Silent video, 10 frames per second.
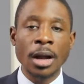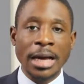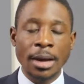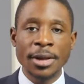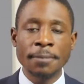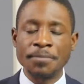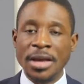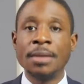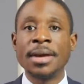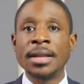coming,
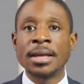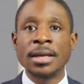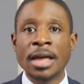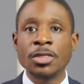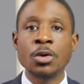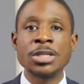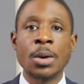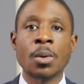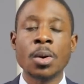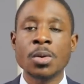him and those that
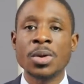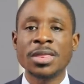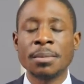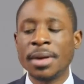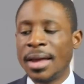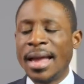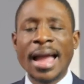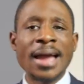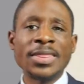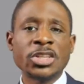were working with him,
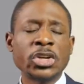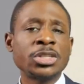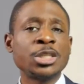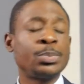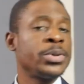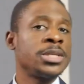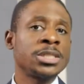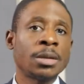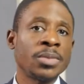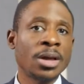and the churches preaching
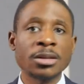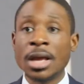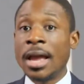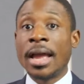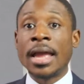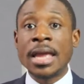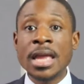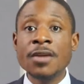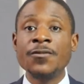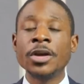something else.
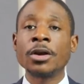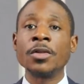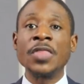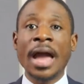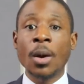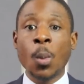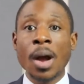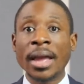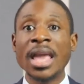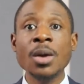He figured that
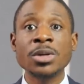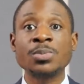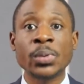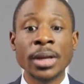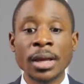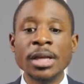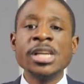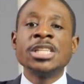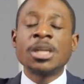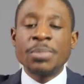what he was bringing
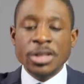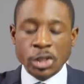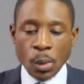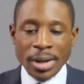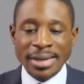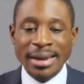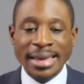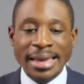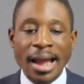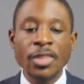should be joined
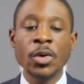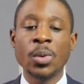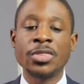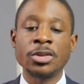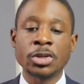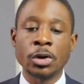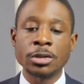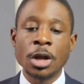together with the church.